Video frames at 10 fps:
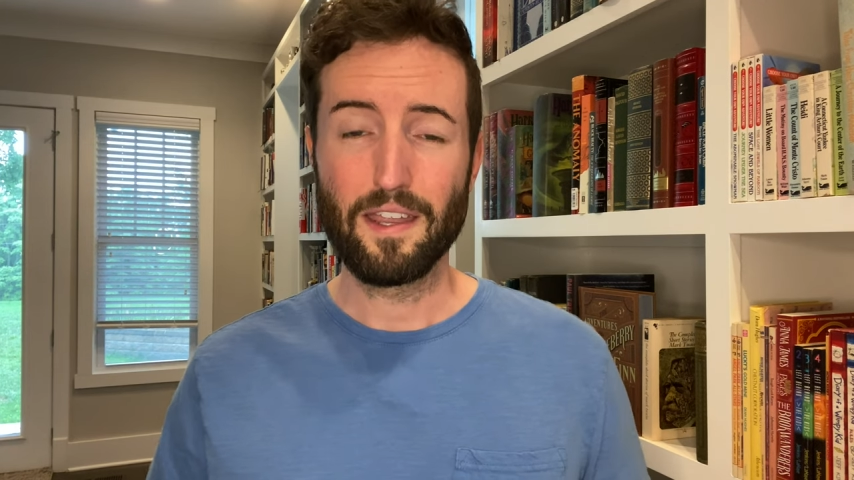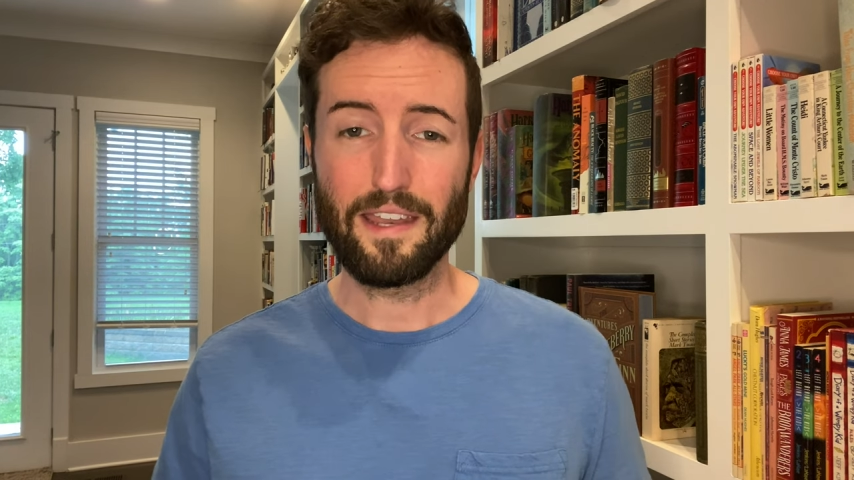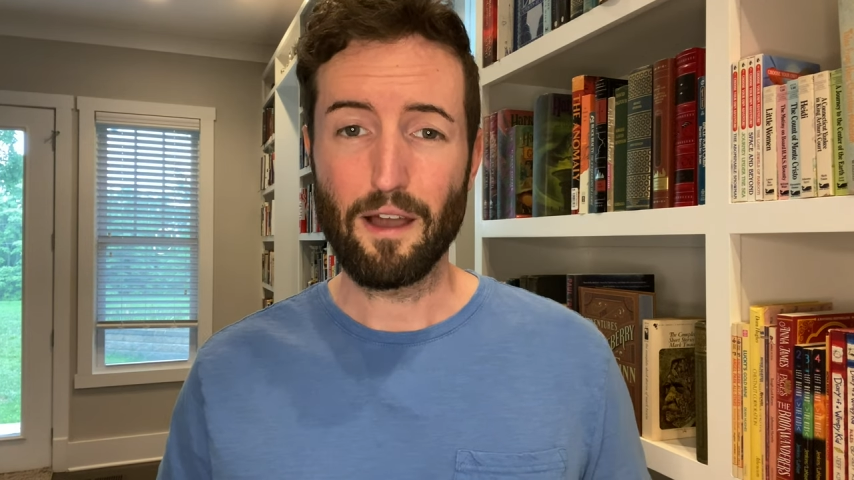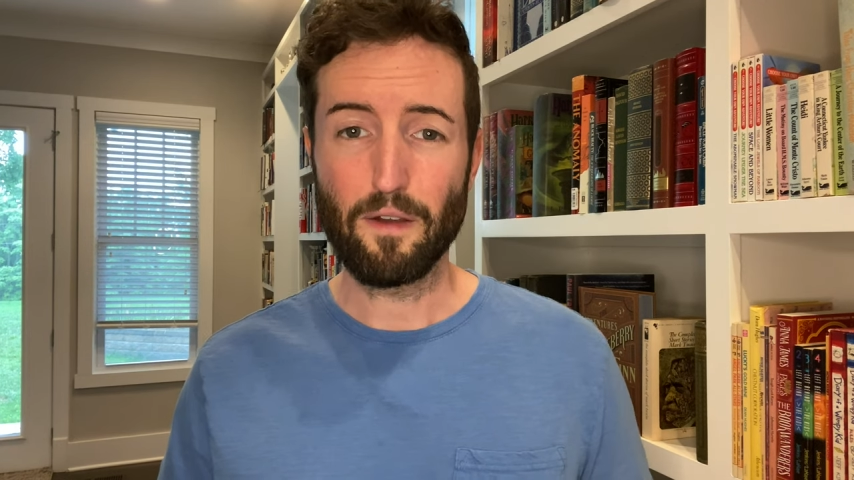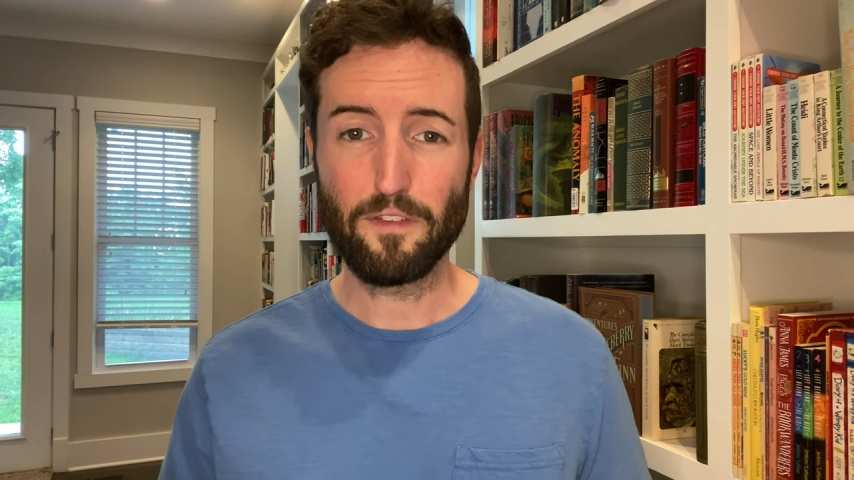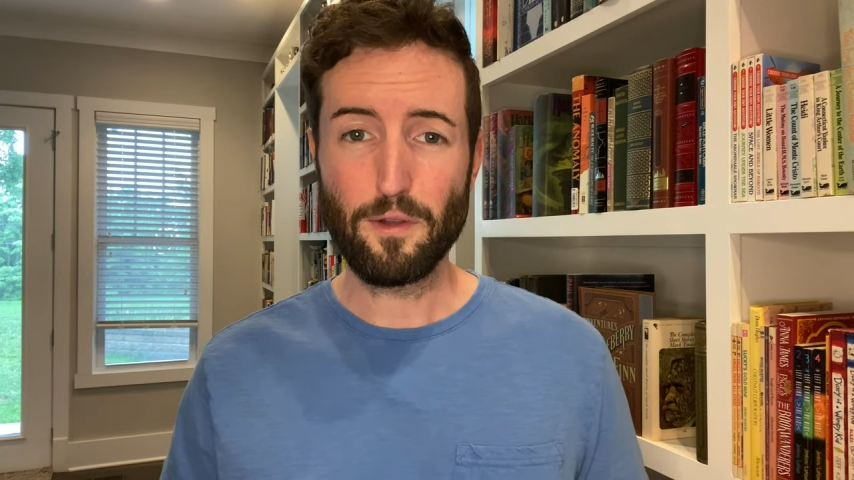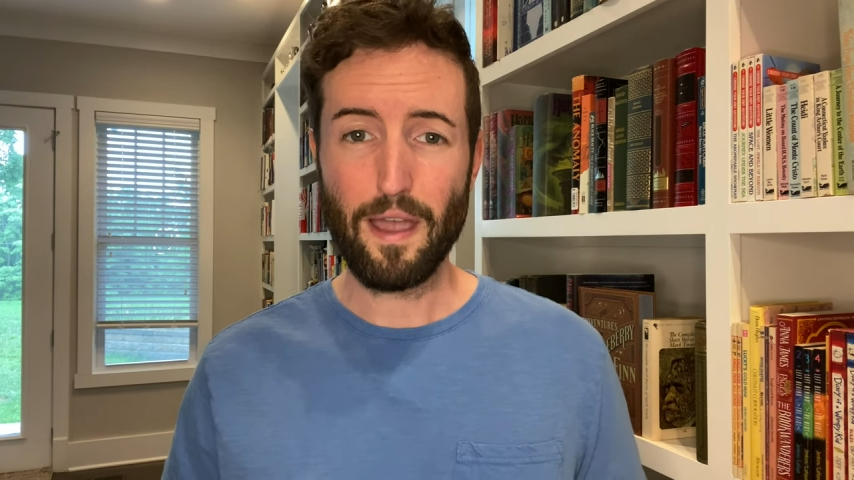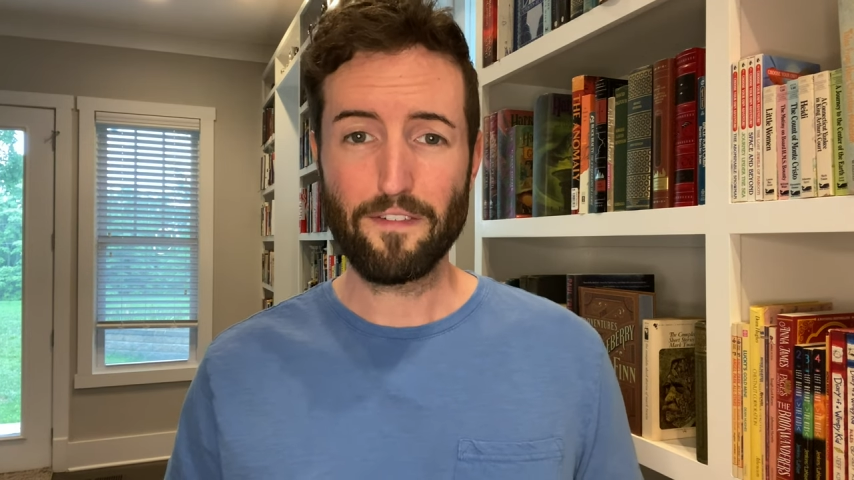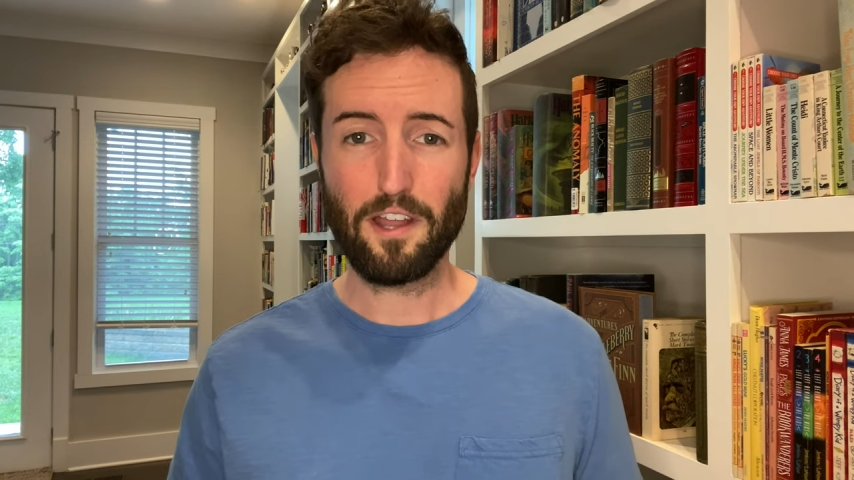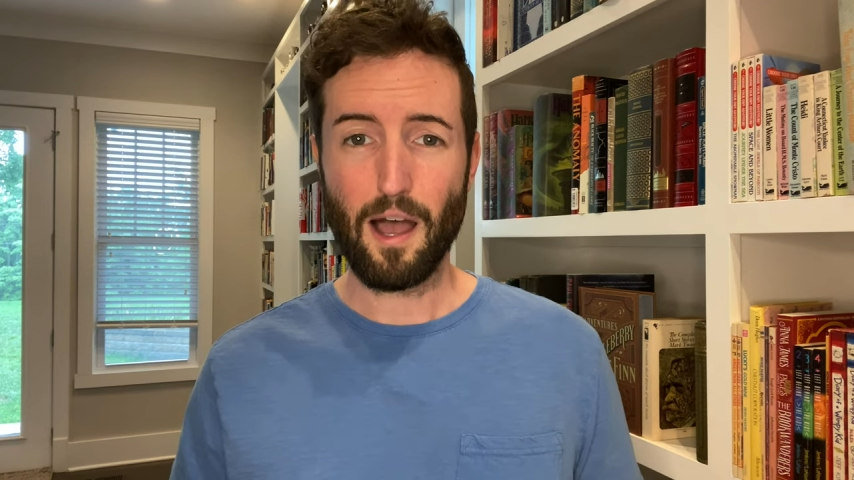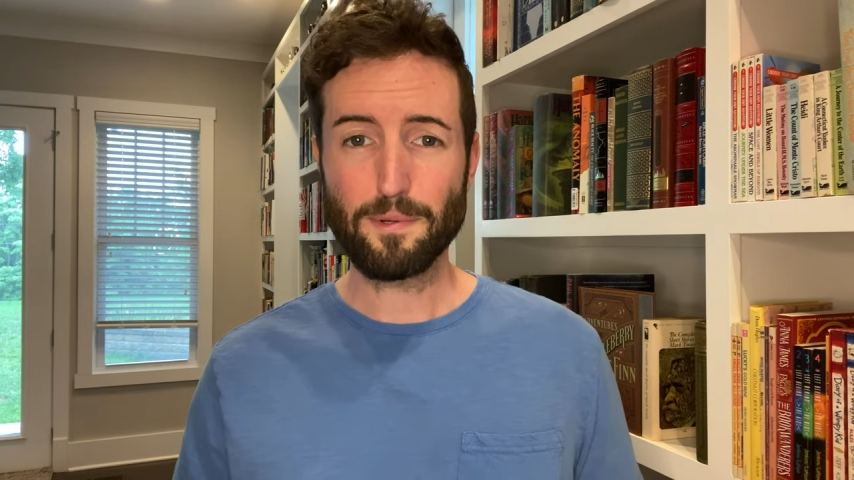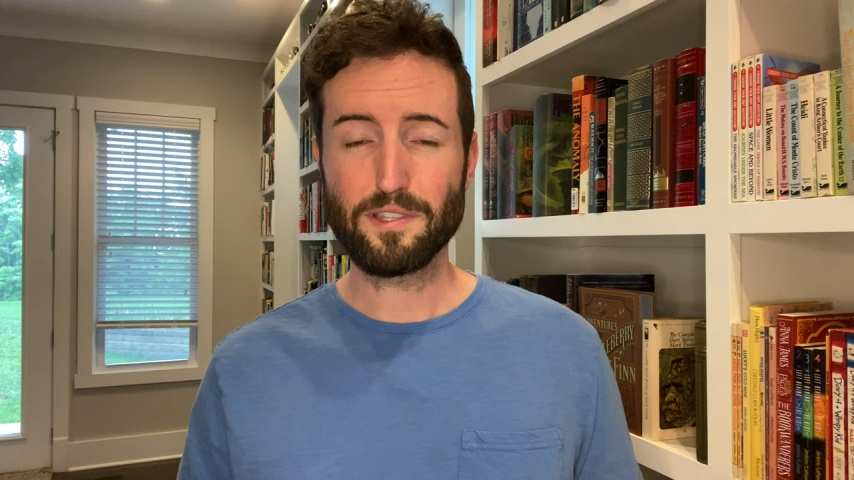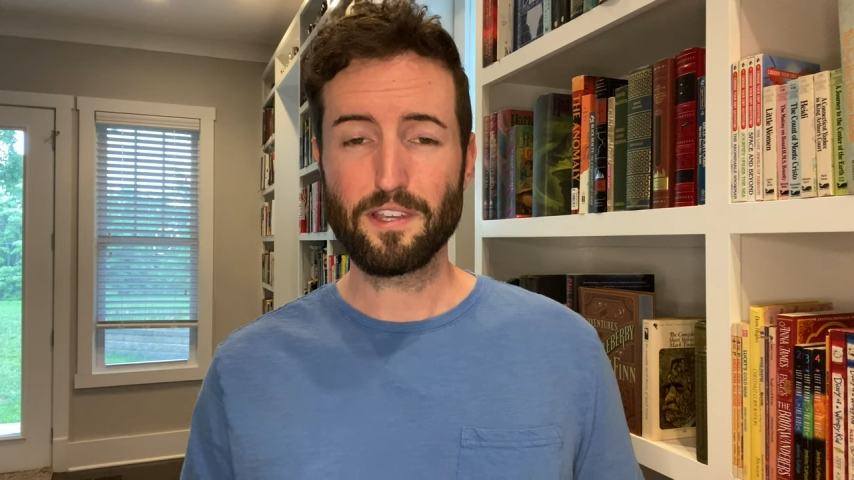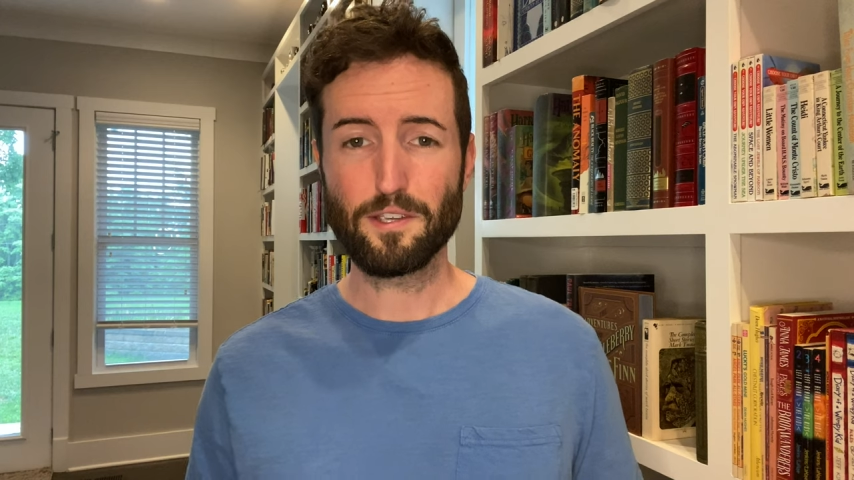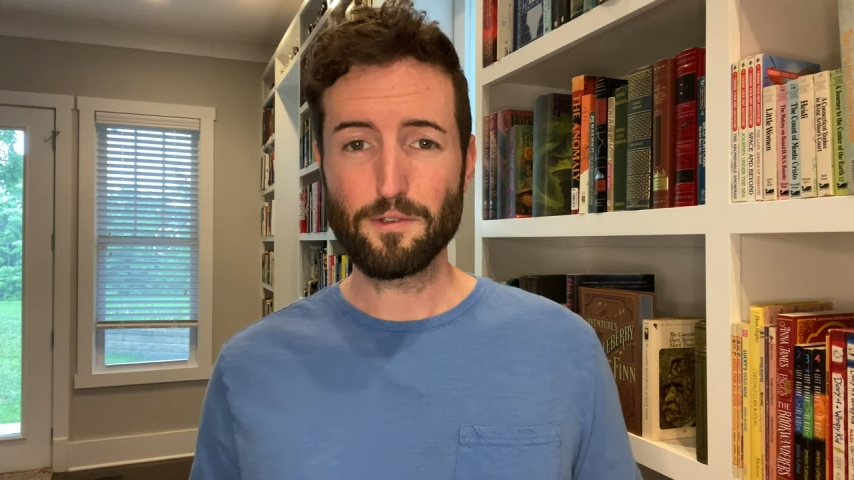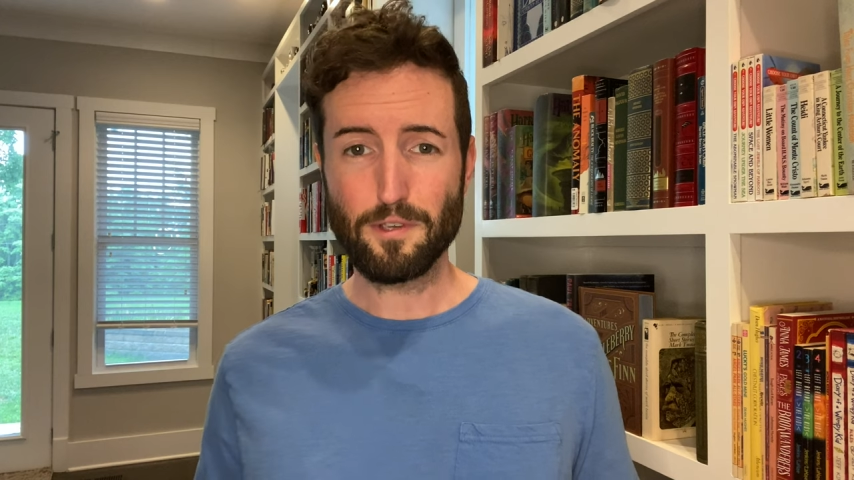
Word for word: Now, if you have an option that you